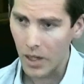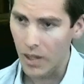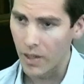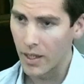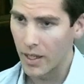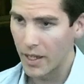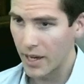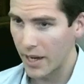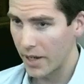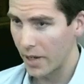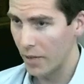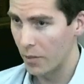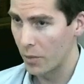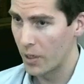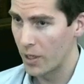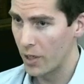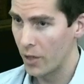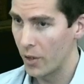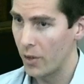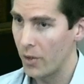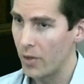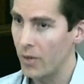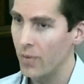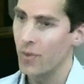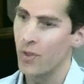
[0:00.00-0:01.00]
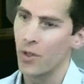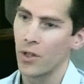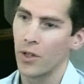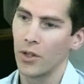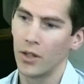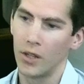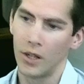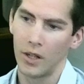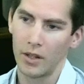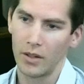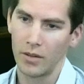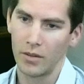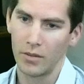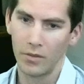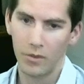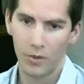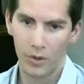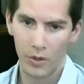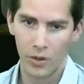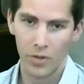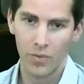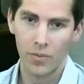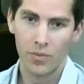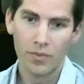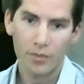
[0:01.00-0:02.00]
they had a window so you can
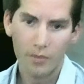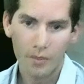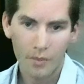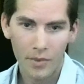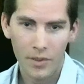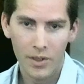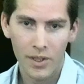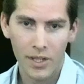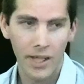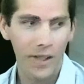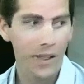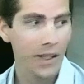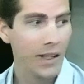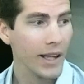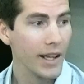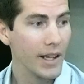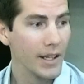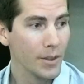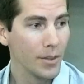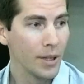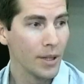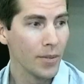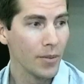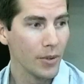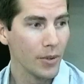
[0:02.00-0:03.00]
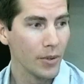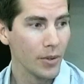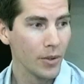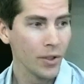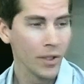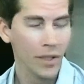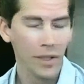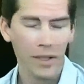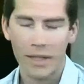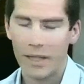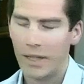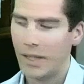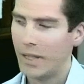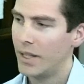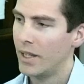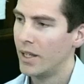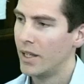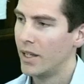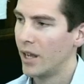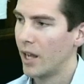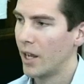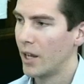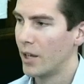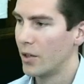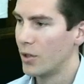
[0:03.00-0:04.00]
sort of send a laser beam through it.
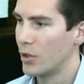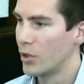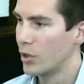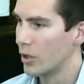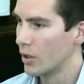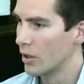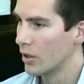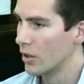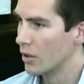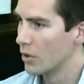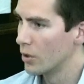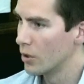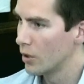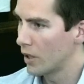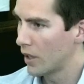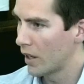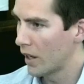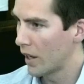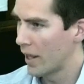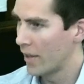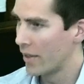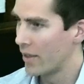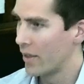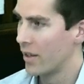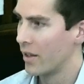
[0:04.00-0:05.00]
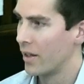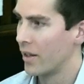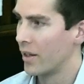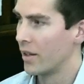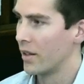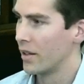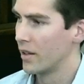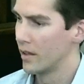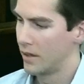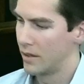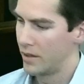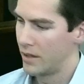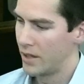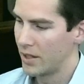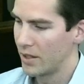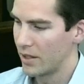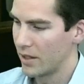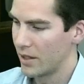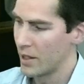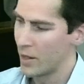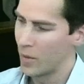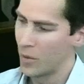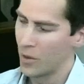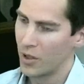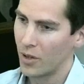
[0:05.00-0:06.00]
And you could look at this
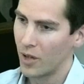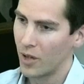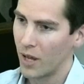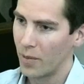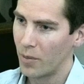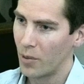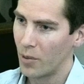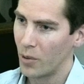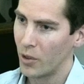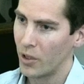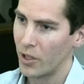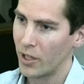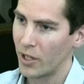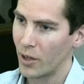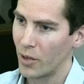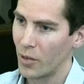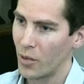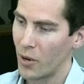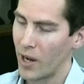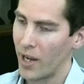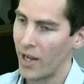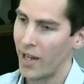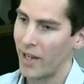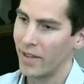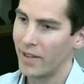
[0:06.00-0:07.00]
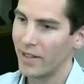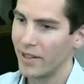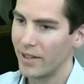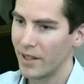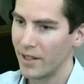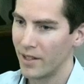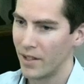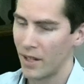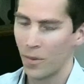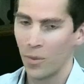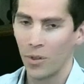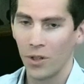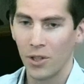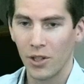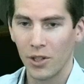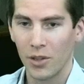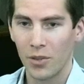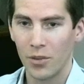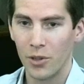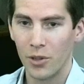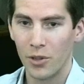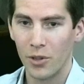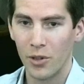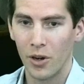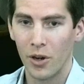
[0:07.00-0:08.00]
liquid like boiling away, and then the temperature
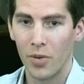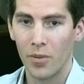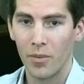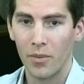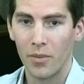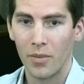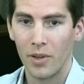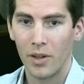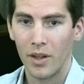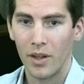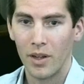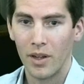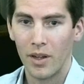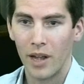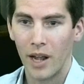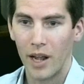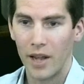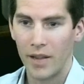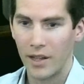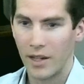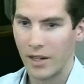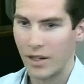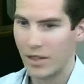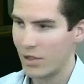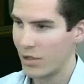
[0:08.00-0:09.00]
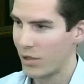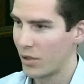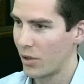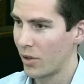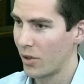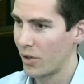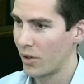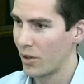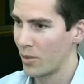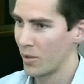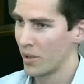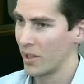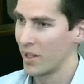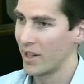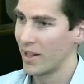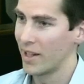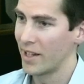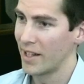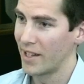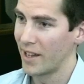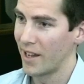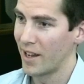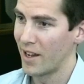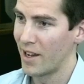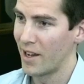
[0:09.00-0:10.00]
would drop and then it just go
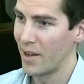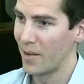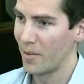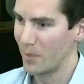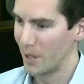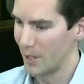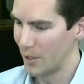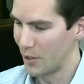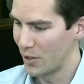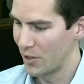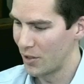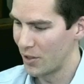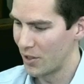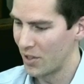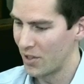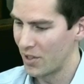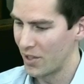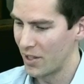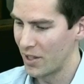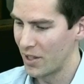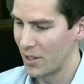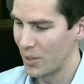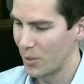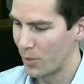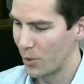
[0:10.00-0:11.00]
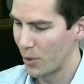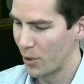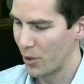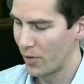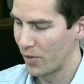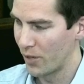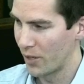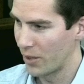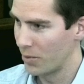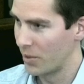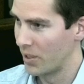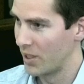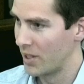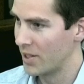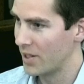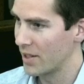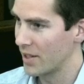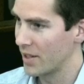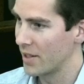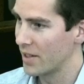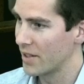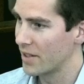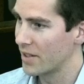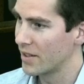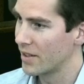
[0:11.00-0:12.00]
completely calm, and you'd just see this perfect
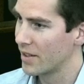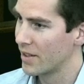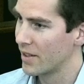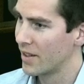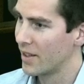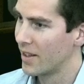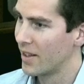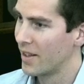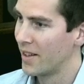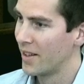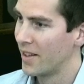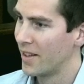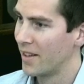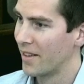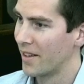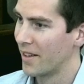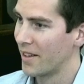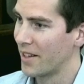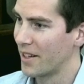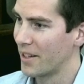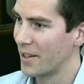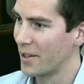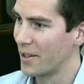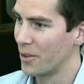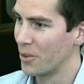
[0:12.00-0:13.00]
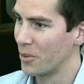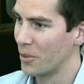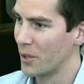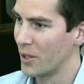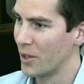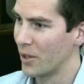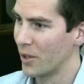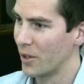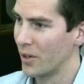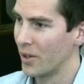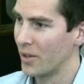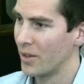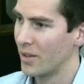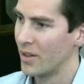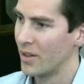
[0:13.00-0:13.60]
meniscus, like, in the window.